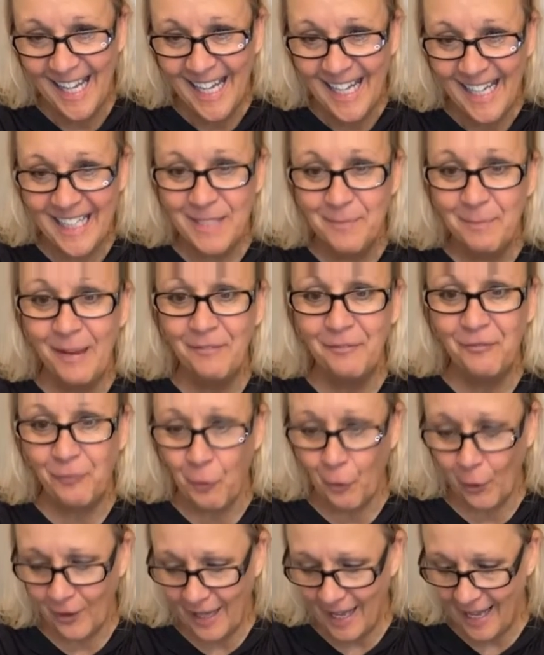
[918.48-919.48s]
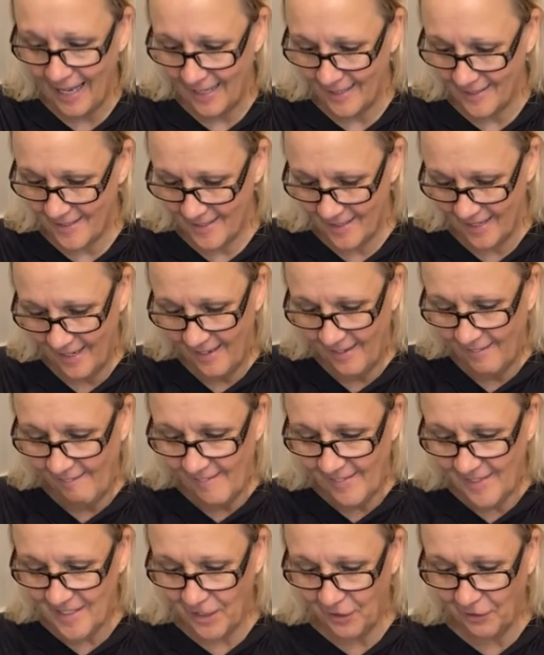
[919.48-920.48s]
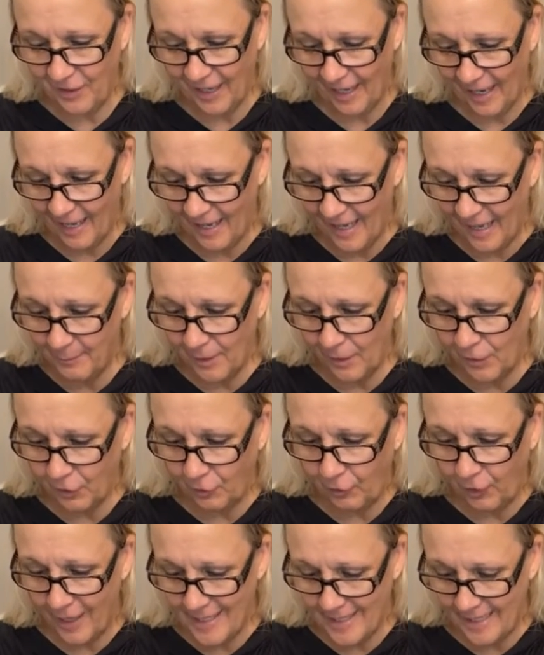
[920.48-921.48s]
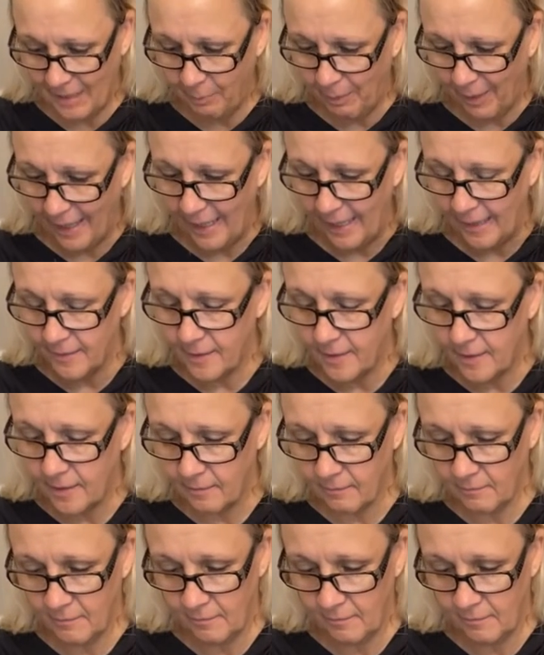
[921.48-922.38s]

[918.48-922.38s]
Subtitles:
It's been 4 days. So yeah, I'm a little crazy pants.